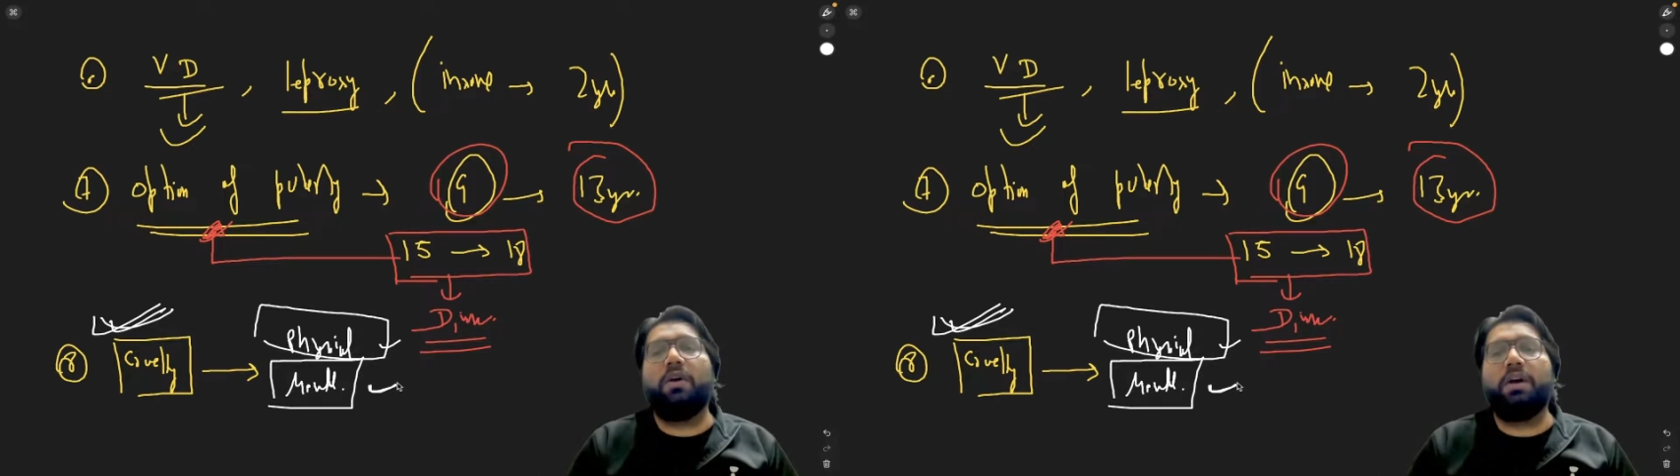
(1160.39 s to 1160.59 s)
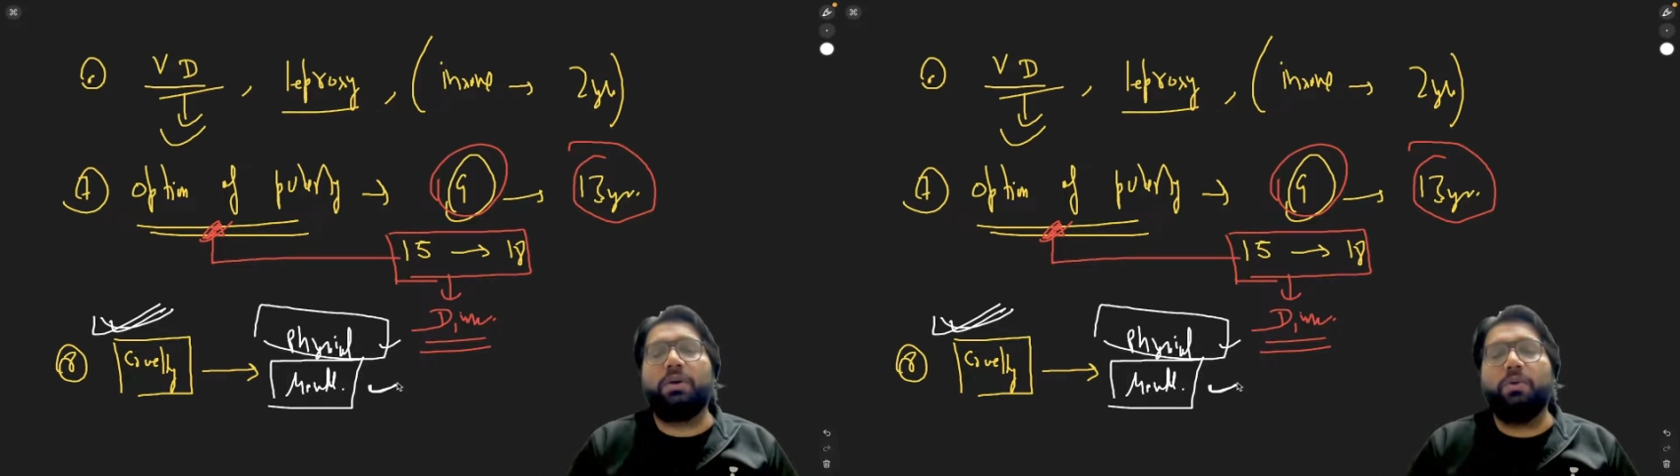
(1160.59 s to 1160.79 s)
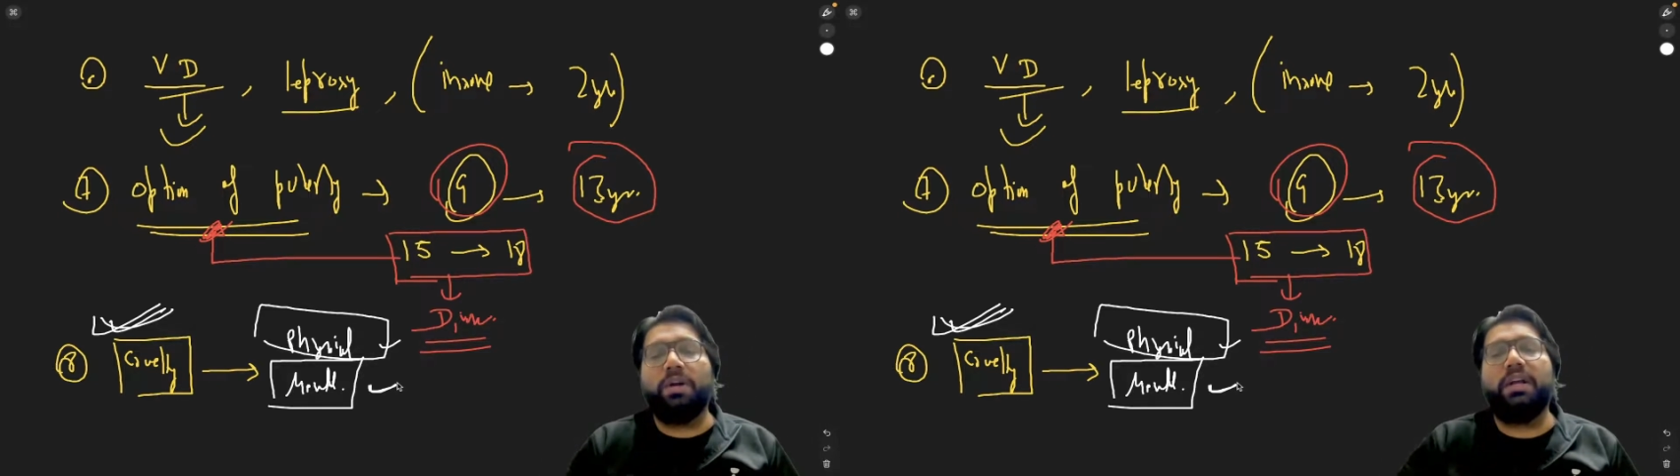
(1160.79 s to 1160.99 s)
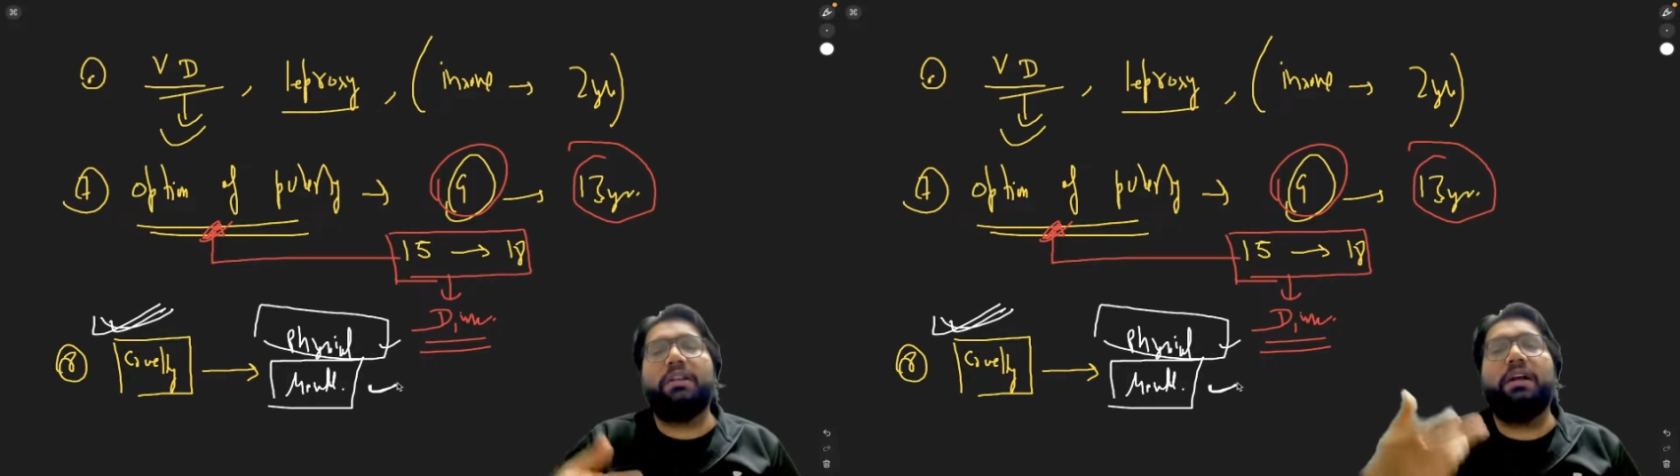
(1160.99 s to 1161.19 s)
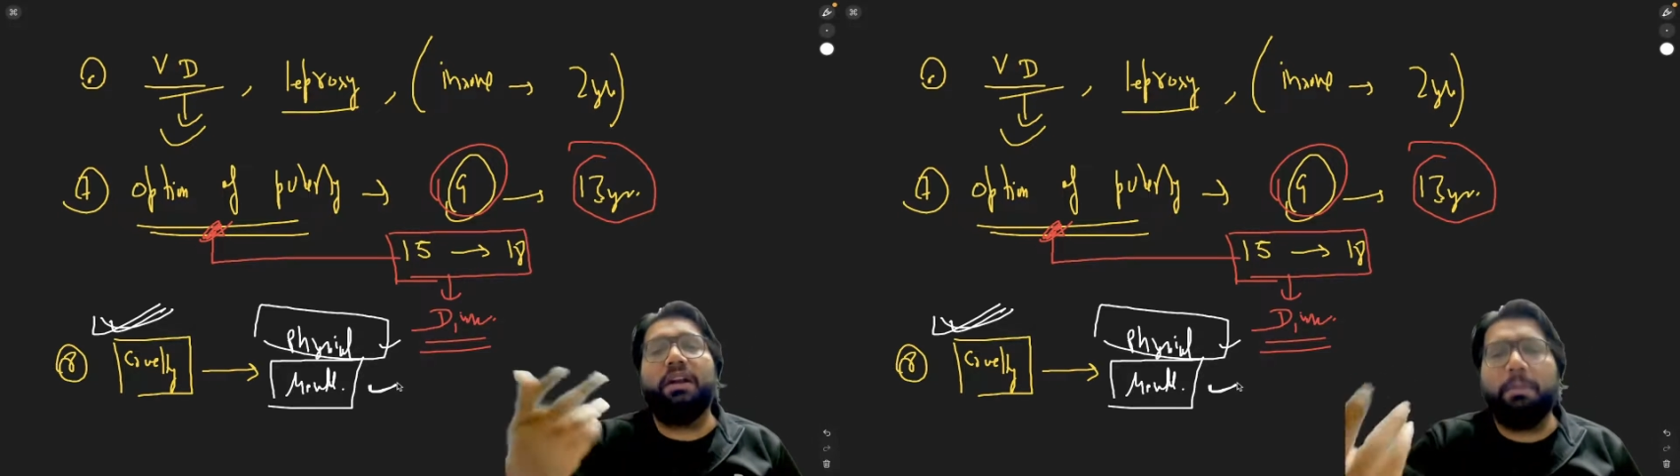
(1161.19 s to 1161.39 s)
her to
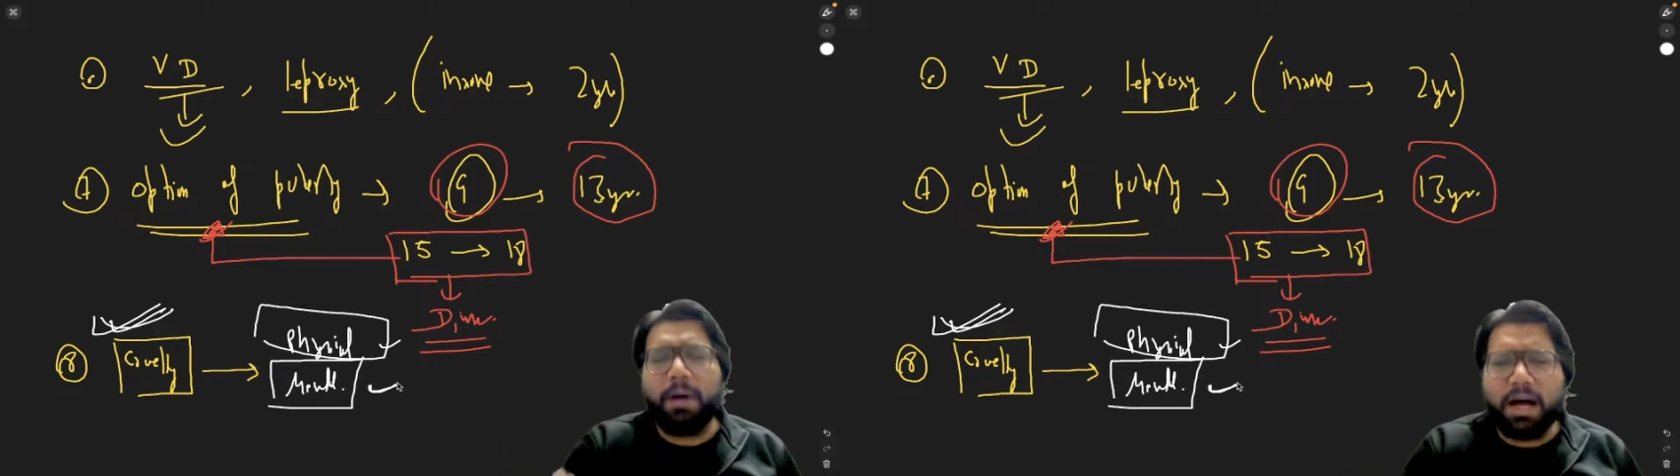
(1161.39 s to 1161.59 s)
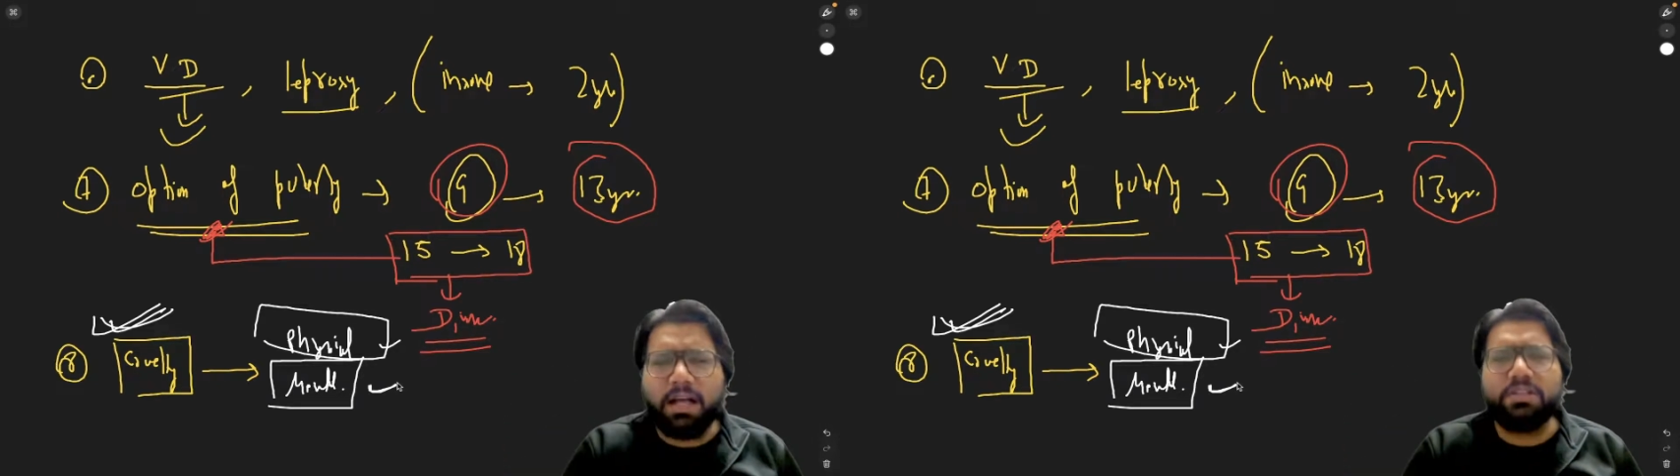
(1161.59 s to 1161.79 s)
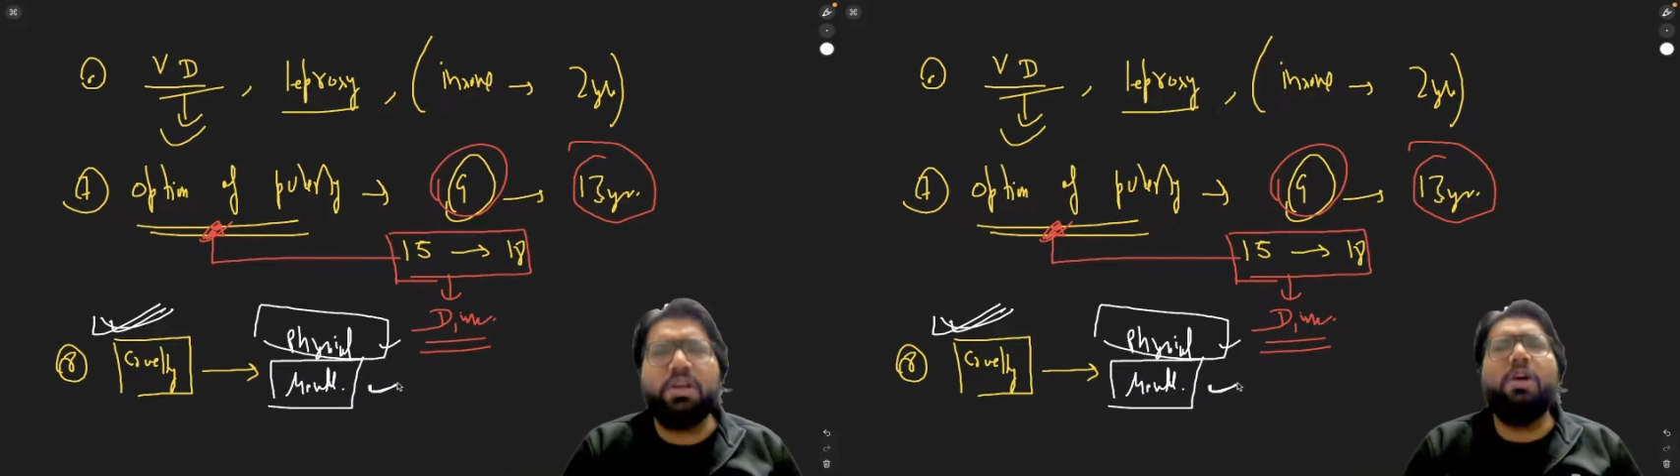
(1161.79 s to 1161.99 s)
read the namaz